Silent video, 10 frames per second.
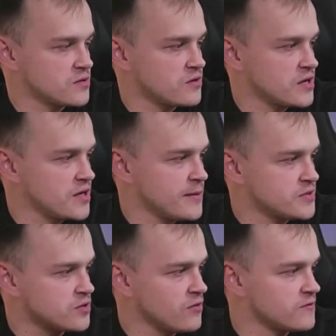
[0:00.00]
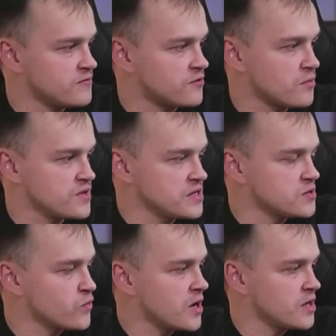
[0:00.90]
already I'm solving from
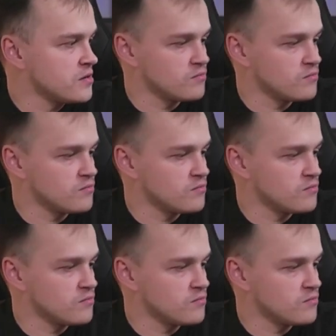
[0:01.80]
this one,